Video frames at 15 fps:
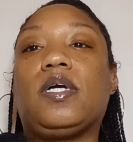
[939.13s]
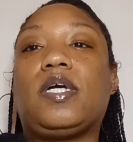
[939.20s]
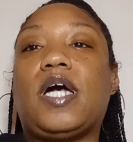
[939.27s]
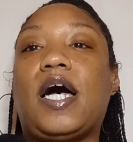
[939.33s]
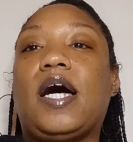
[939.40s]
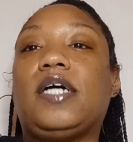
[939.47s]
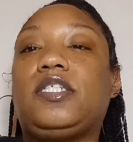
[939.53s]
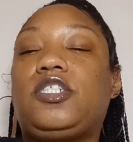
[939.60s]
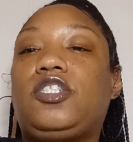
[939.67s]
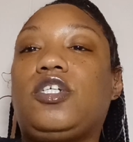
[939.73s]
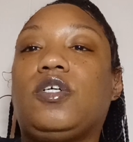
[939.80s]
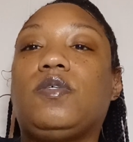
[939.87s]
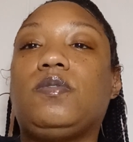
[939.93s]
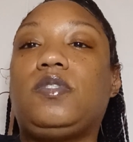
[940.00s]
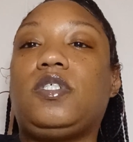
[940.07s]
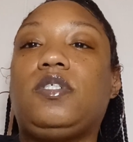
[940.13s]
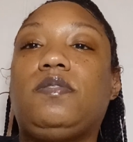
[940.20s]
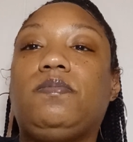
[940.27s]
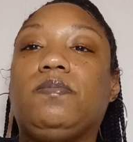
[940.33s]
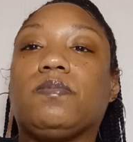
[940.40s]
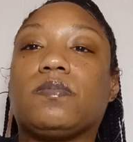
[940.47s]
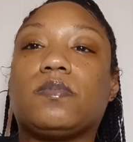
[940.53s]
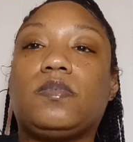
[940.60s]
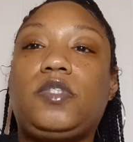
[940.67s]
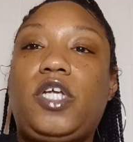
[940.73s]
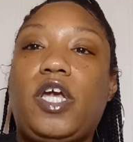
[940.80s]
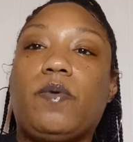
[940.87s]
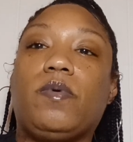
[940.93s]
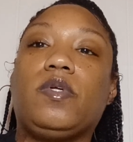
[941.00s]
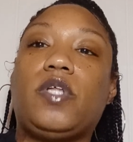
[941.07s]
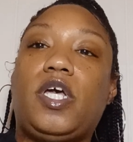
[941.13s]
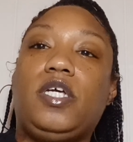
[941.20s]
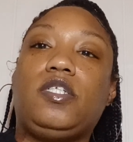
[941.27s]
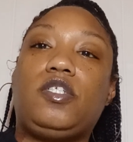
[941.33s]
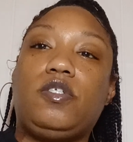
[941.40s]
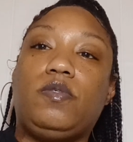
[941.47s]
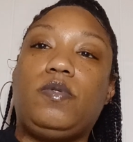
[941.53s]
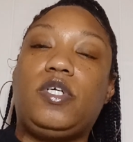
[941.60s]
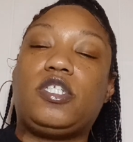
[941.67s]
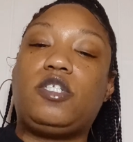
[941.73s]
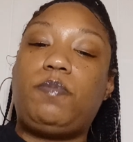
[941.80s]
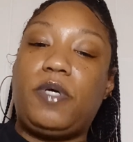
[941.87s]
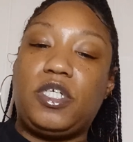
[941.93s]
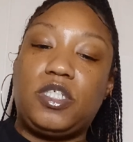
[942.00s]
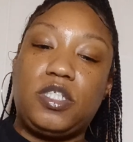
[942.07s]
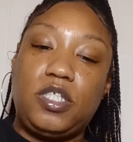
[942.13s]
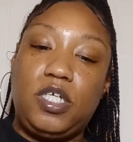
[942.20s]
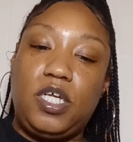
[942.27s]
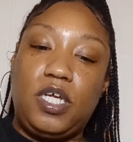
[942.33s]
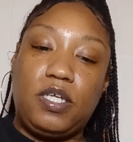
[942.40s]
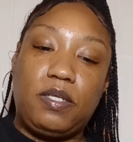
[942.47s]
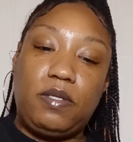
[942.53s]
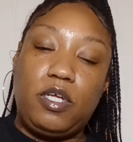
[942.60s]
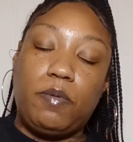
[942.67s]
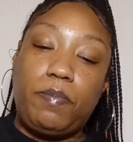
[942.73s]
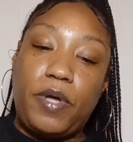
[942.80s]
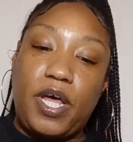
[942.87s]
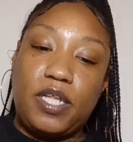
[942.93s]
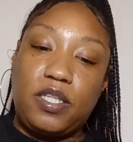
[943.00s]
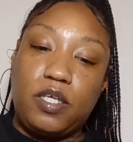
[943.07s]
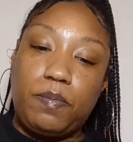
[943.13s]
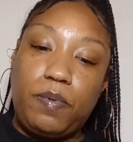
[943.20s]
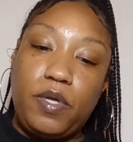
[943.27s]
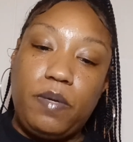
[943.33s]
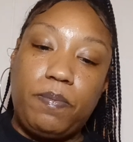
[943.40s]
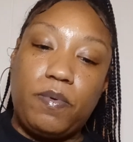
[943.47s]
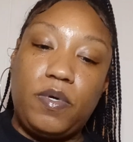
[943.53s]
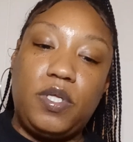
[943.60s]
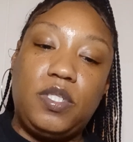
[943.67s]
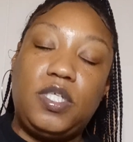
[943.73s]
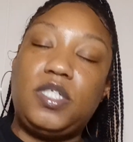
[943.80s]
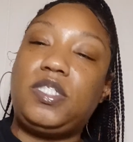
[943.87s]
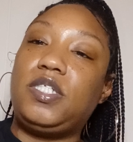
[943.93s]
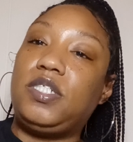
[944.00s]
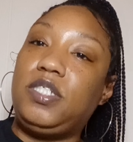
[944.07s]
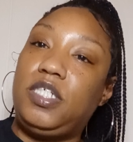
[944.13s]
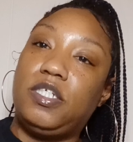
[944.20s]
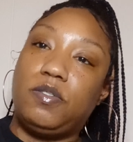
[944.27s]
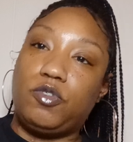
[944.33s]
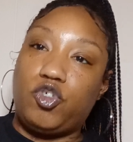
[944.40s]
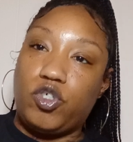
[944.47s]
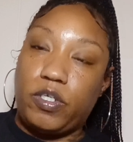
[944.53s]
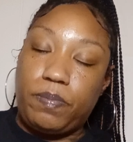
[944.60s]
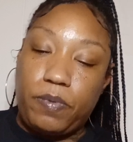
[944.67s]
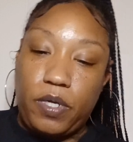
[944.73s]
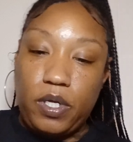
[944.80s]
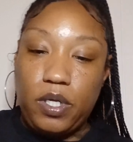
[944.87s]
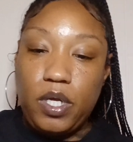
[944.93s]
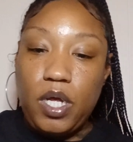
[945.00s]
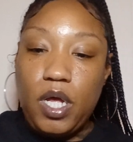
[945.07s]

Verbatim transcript: God's chosen can relate to, especially in empathic people. And this is guilt tripping.